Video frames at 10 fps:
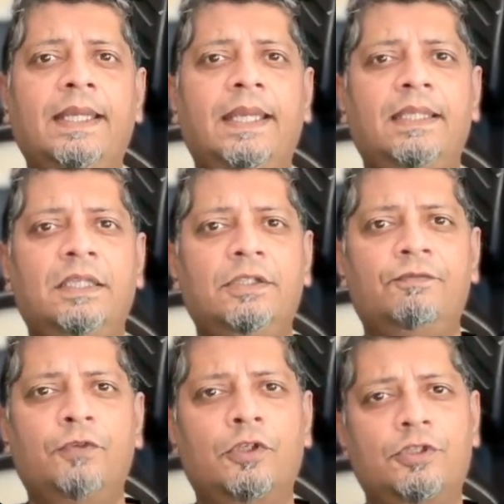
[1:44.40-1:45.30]
And then
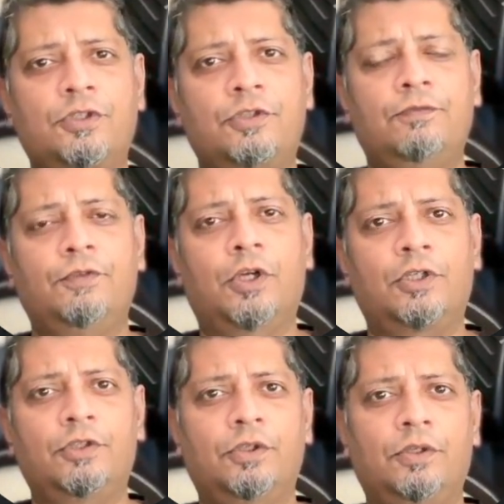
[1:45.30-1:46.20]
of course you've
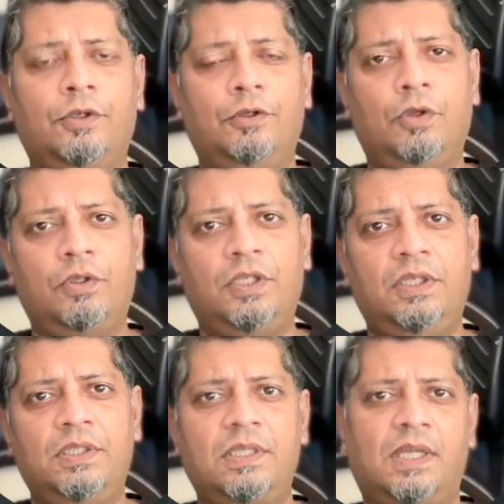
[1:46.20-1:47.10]
got your
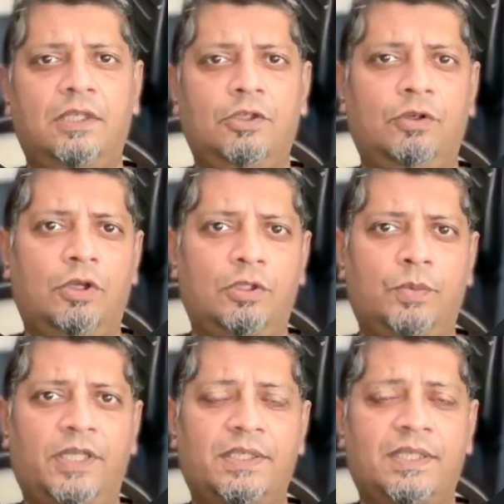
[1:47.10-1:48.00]
northeast and your
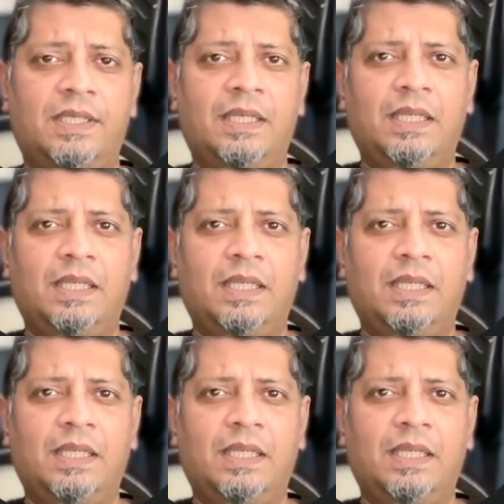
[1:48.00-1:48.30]
northwest.